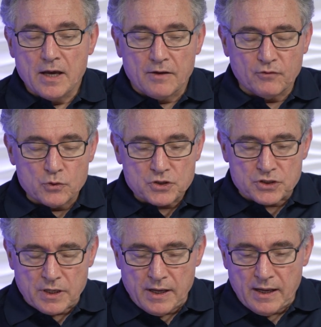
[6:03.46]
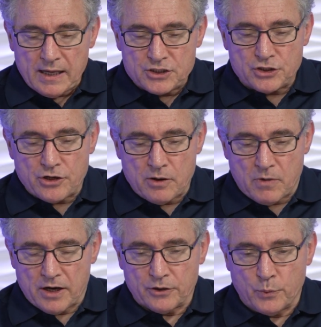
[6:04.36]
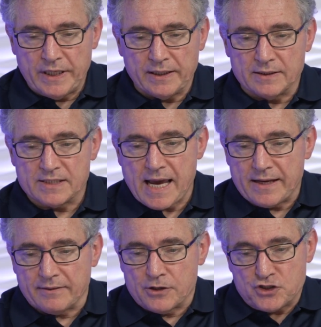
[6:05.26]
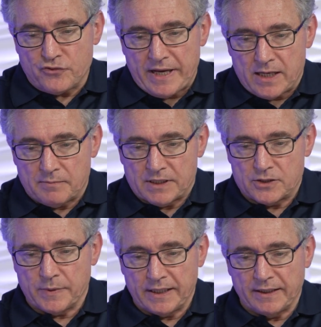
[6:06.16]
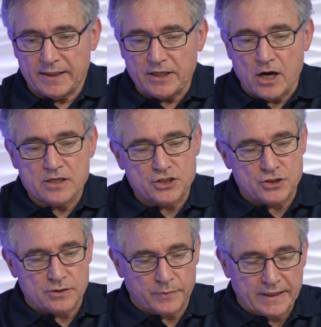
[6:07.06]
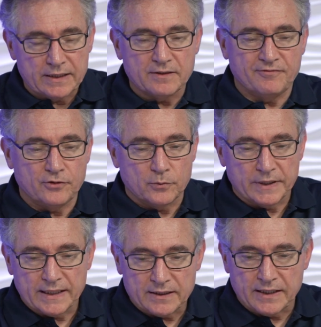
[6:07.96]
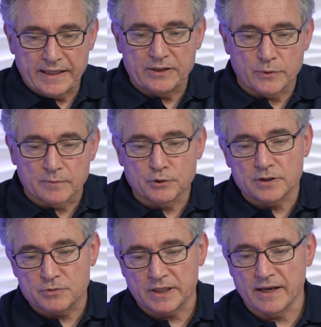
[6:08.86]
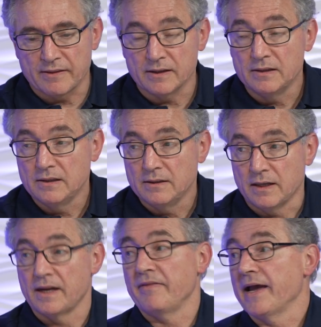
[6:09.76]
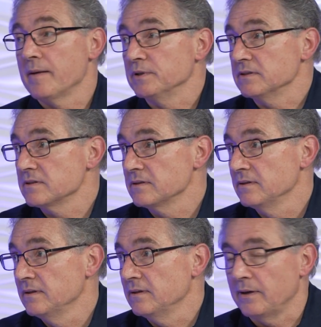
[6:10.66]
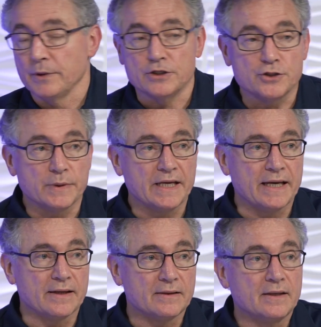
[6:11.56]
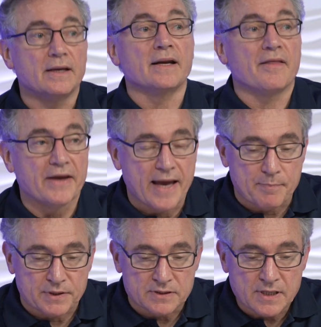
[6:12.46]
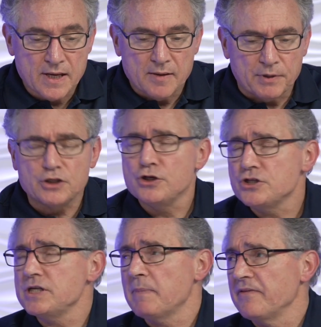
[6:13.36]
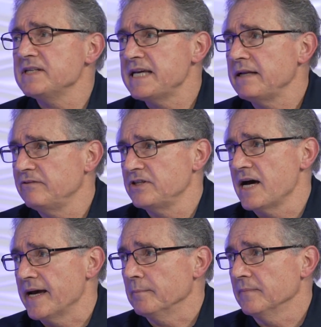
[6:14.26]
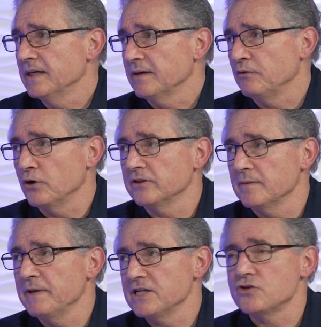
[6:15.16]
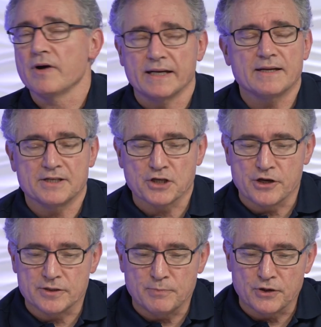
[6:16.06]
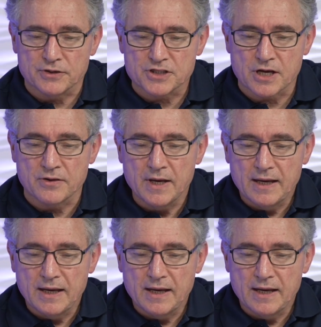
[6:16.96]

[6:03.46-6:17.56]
Of course, as you know, Mark, we can take those three elements. We can get the oxygen, we can get the fuel, we can get the heat, we can put them together and nothing happens. And we can do it again and nothing happens. But usually by the 10th time, if you've got the mix right, it's going to burn. So